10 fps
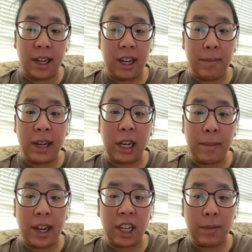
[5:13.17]
being in
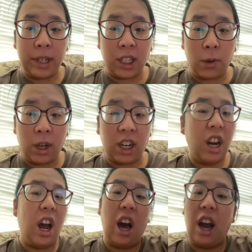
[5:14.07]
my husband's corner
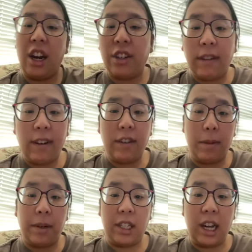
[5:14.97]

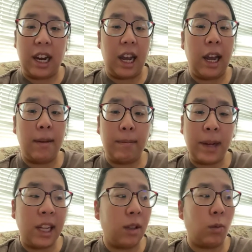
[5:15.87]
150%, and
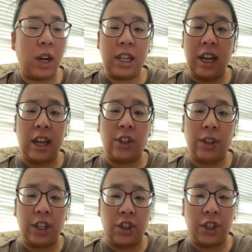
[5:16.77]
being the one to
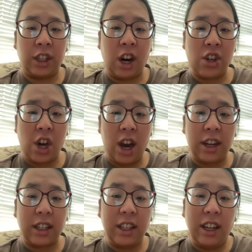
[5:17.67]
actually assure our
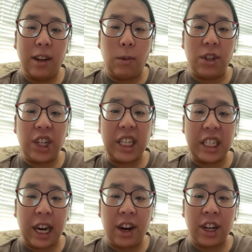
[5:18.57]
daughter when she's
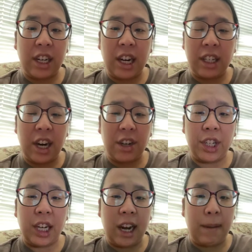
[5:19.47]
scared and doesn't
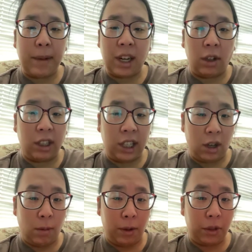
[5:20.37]
understand it, being only
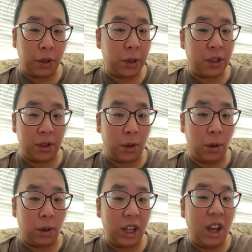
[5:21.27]
almost 2 years
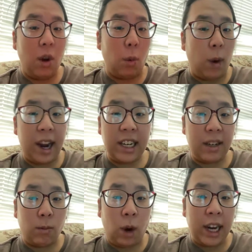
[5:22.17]
old, why
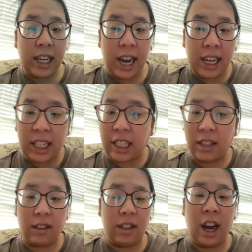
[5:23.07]

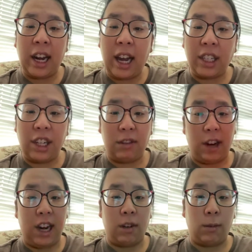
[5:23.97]
daddy's not acting
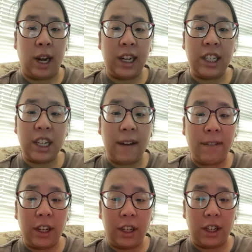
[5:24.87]
right or why he's not
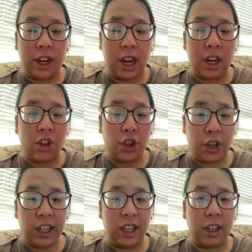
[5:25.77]
feeling good, and
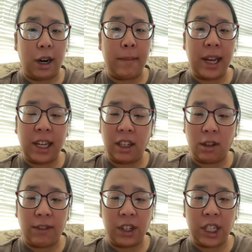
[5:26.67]
assuring her and making
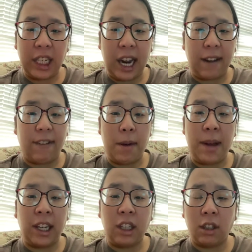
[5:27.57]
her feel safe and
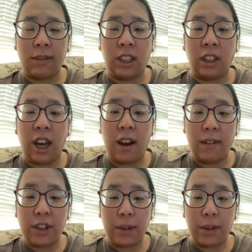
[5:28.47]
making her feel loved.